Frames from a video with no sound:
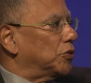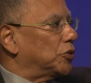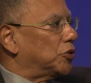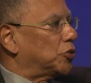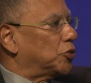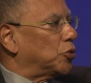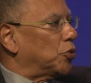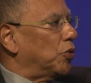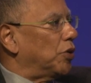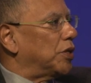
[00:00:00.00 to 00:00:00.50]

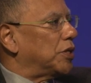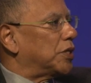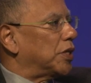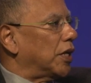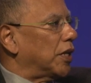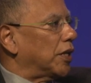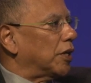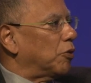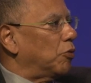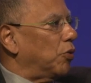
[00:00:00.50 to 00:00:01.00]

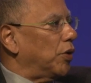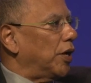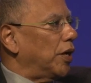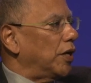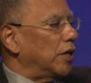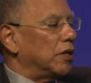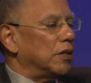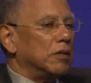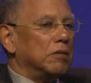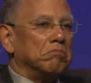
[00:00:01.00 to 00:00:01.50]
storytelling way,
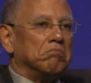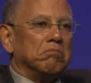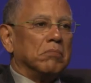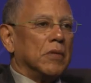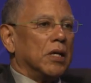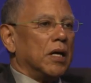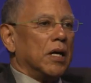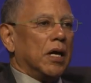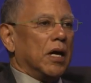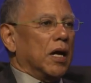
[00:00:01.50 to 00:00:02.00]

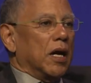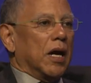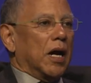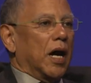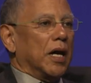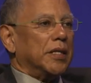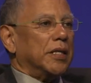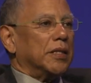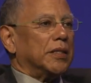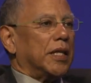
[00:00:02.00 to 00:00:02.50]

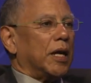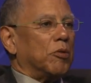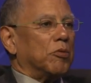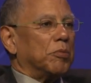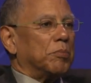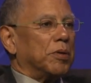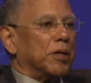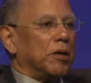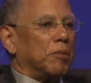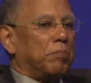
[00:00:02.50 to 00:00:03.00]
I think that
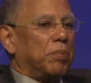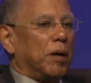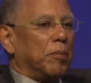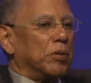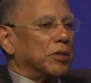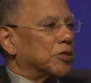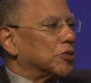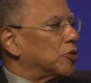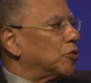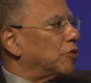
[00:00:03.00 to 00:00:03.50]
would be a
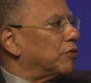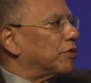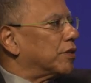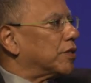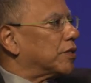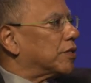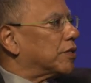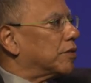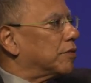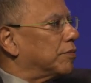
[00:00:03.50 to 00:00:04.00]
public
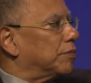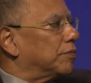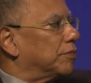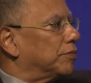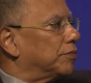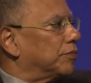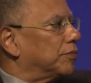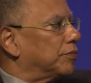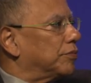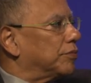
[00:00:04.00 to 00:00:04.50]
service.
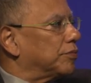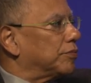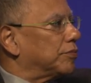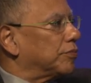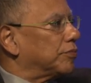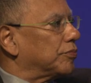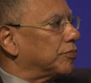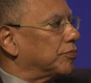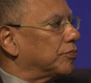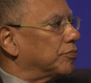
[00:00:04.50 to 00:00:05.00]
But is there a
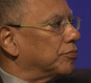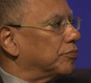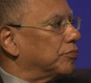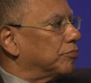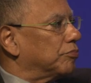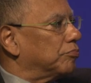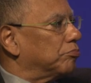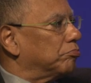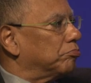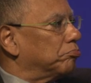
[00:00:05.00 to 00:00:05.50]
way, but
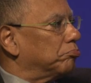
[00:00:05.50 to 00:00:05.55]
I think